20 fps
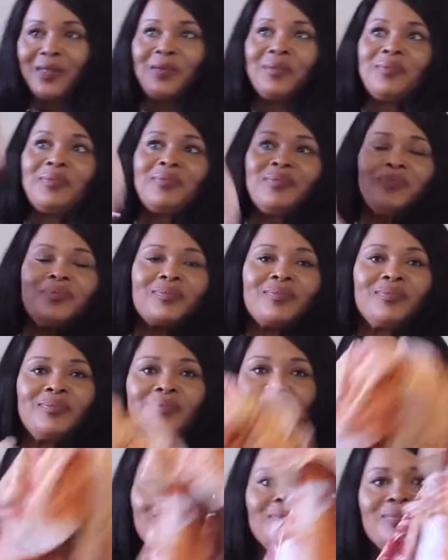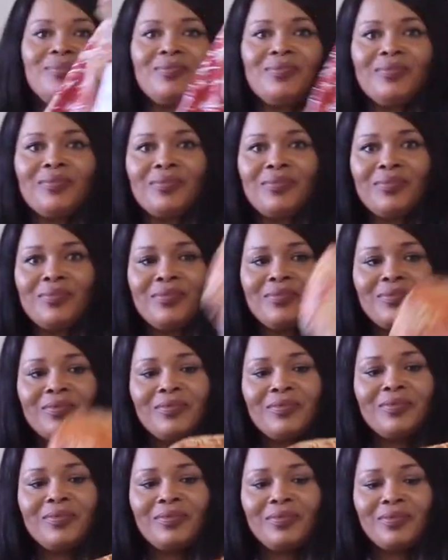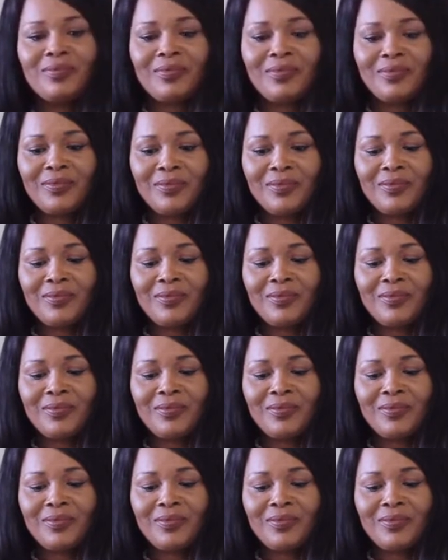Nobody speaks.